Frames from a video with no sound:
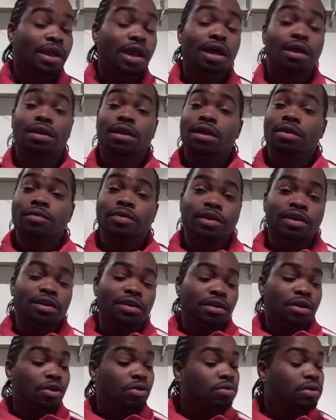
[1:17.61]
Y'all already
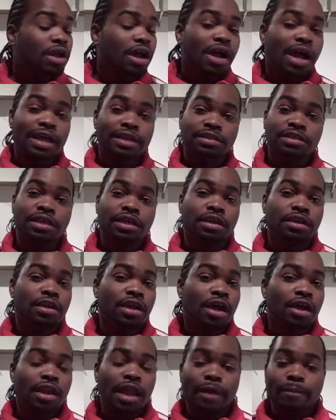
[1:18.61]
know, dog. I did it,
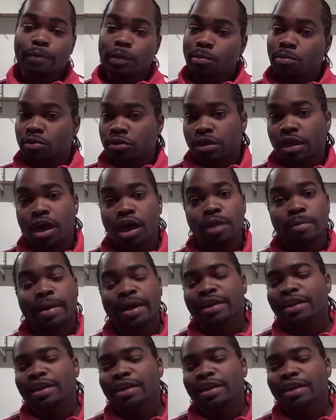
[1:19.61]
dog. Like people's calling.